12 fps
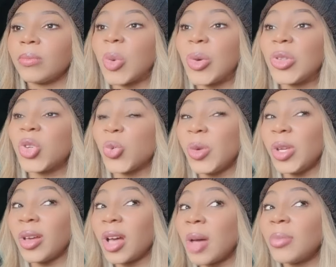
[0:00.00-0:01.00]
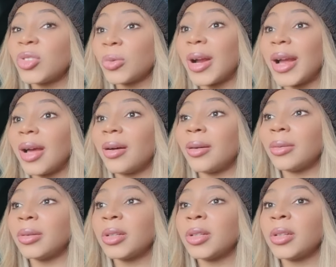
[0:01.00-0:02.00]
But when the real comes
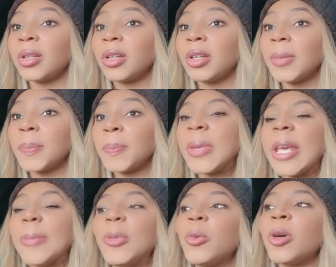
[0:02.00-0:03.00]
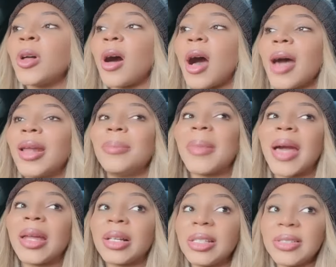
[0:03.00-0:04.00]
around, people will
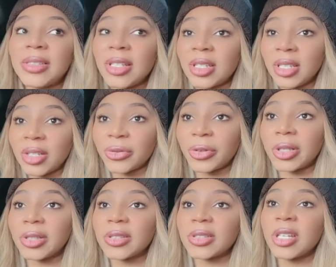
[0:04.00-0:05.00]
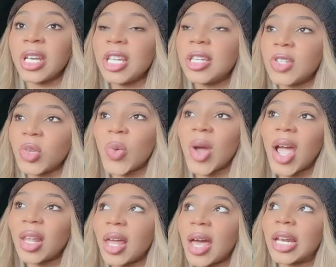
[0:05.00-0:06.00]
automatically see the difference. This is
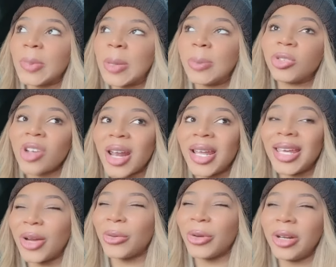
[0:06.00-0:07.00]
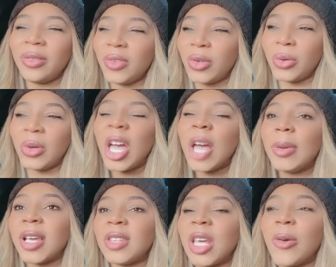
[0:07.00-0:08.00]
why a lot of people try to get rid of you,
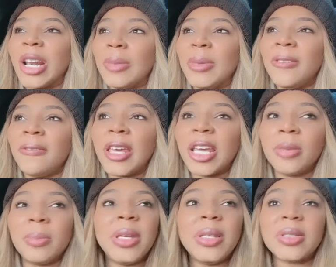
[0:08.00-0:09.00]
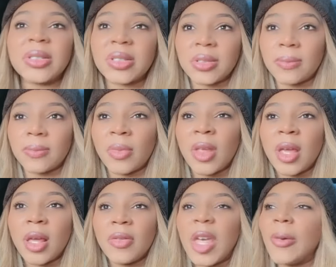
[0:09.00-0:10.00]
because they want to be fake in peace.
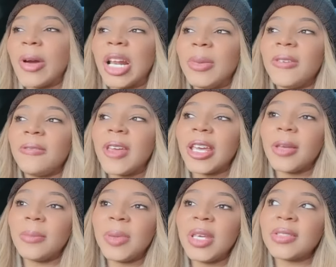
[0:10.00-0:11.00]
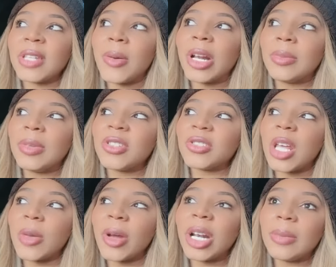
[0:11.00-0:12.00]
They want to be fake in peace. They want
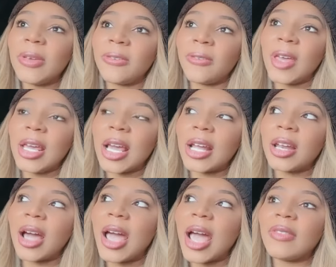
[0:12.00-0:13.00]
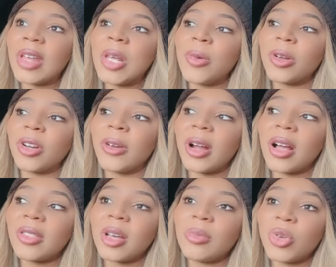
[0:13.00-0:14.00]
to be fake and not have anyone
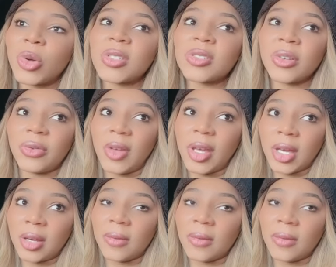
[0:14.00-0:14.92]
around them notice they're fake.